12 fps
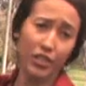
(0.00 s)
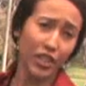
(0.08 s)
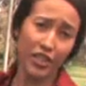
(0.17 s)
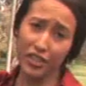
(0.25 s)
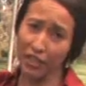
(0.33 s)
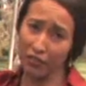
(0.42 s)

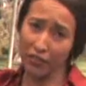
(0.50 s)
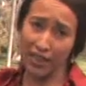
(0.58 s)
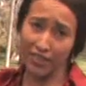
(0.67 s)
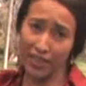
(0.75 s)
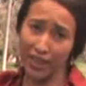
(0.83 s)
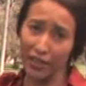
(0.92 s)
Changing a
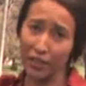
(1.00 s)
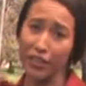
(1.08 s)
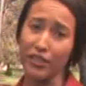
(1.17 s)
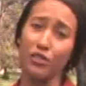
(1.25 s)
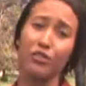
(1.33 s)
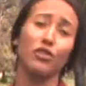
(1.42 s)
flat tire
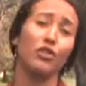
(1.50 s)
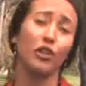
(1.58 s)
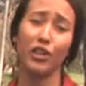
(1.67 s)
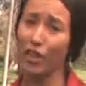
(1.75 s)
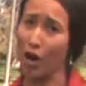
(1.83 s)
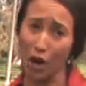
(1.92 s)
is
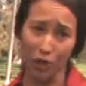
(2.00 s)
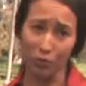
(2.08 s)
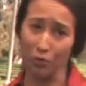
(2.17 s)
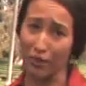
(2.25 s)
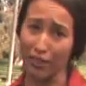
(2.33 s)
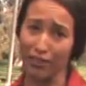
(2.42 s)
dirty
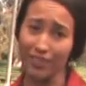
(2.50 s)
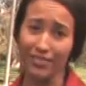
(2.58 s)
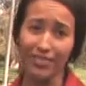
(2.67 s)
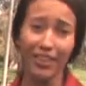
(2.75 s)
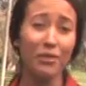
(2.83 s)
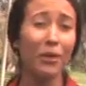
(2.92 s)
hard work,
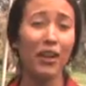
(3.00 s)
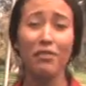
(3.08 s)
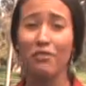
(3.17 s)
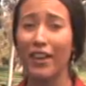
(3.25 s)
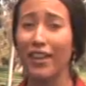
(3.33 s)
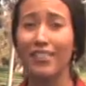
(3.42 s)
and
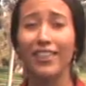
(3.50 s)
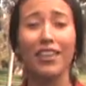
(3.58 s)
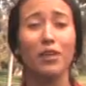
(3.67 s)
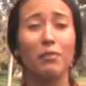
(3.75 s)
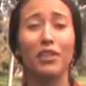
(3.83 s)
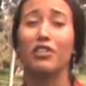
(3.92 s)
quite frankly
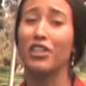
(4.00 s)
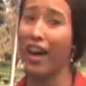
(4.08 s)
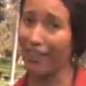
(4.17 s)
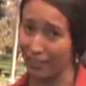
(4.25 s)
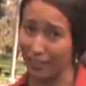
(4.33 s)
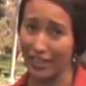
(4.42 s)
can be
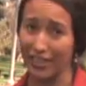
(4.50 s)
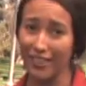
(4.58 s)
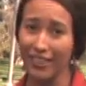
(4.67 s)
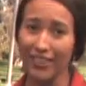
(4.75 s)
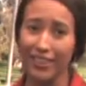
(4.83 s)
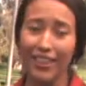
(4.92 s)

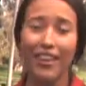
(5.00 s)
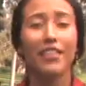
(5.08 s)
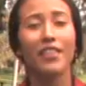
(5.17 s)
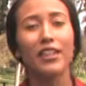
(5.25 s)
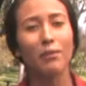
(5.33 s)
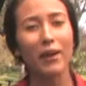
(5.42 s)
challenging.
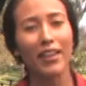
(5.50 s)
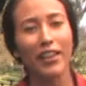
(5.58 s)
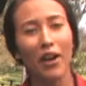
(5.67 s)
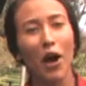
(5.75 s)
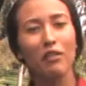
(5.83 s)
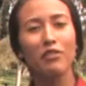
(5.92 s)
That's why
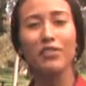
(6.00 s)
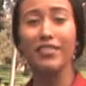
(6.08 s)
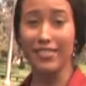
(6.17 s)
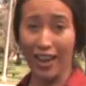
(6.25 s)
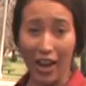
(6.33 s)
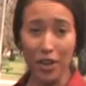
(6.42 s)
Kia offers
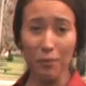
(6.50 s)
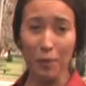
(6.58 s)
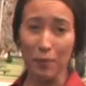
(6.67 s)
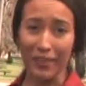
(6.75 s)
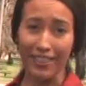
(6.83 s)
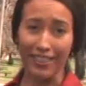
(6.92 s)
the Tire
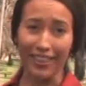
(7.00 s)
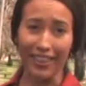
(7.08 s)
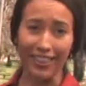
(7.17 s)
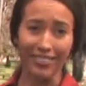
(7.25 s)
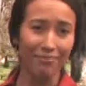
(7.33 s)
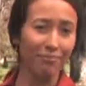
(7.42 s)
Mobility
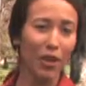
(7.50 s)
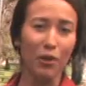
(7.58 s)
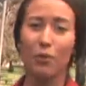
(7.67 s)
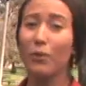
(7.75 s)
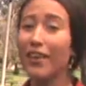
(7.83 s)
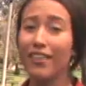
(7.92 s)
Kit, a
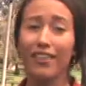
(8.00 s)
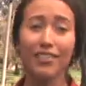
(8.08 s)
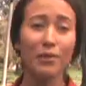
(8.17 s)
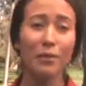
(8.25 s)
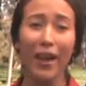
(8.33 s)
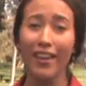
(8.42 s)
quick and
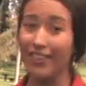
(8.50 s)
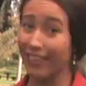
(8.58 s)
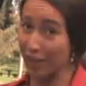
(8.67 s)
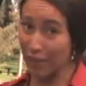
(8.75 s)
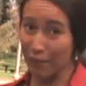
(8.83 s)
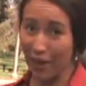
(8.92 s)
easy way to
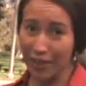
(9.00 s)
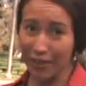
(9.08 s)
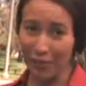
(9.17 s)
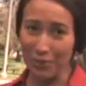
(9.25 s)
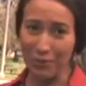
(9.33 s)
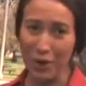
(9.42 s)
get you back
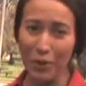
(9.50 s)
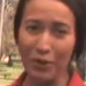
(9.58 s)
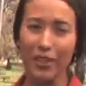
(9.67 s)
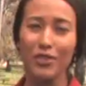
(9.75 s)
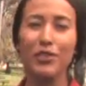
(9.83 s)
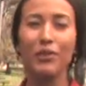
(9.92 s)
on the road
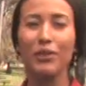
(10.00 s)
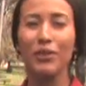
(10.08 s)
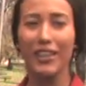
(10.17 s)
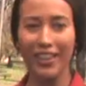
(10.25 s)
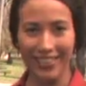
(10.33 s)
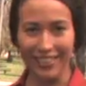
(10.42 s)
and to
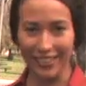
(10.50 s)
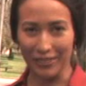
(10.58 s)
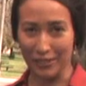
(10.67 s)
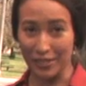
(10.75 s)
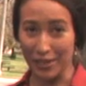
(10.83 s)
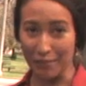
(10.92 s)
your Kia
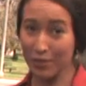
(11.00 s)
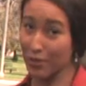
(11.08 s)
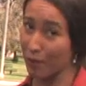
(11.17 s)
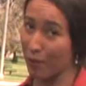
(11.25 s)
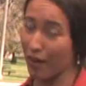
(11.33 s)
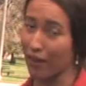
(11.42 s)
dealership
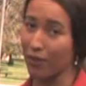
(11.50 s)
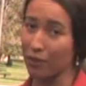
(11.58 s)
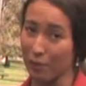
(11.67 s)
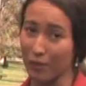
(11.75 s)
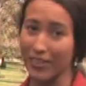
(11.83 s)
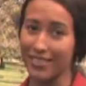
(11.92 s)
to repair
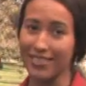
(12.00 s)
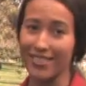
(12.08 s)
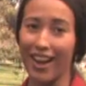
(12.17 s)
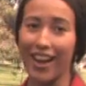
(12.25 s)
or replace the